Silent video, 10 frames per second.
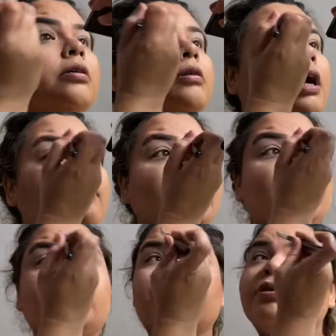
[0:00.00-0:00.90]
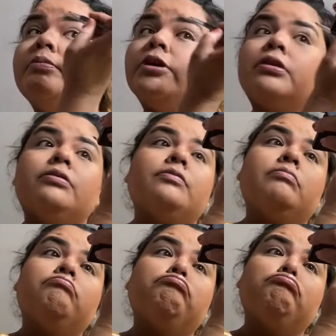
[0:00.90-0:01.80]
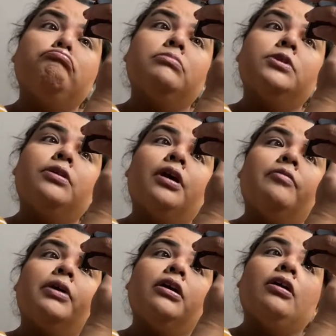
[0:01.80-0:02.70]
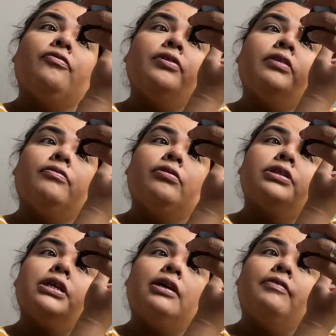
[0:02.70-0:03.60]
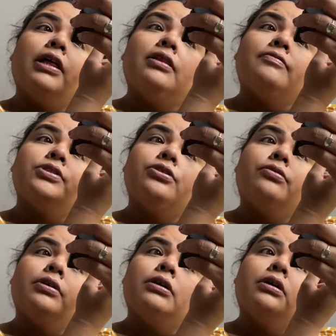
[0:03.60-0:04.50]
ran out of creamer. So I have my coffee, of course. I love Stoke.